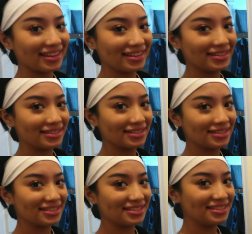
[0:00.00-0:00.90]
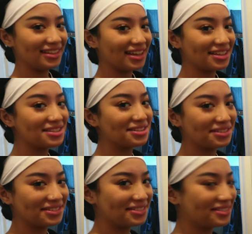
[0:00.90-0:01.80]
you just dancing? Yes. Okay,
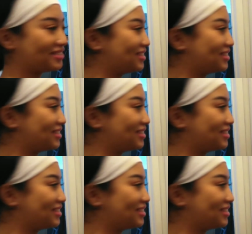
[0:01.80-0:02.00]
that's real.